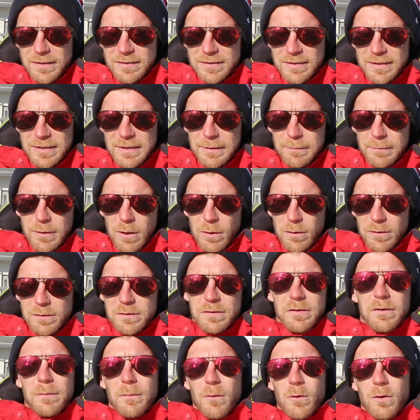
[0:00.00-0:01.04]
slip going
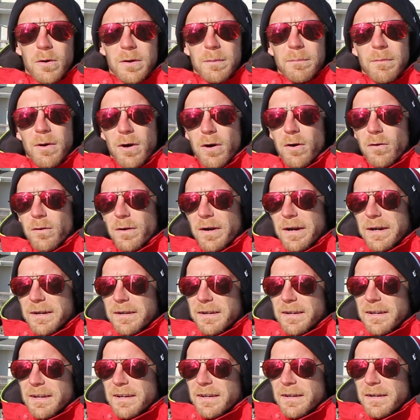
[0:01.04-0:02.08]
to the mooring ball, right?
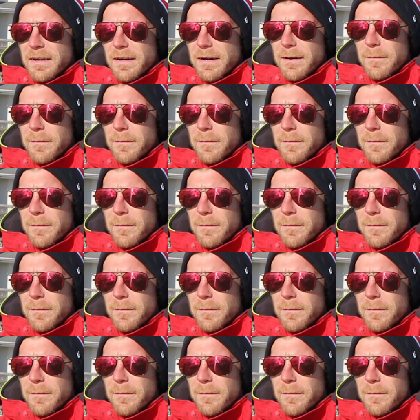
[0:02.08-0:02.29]
And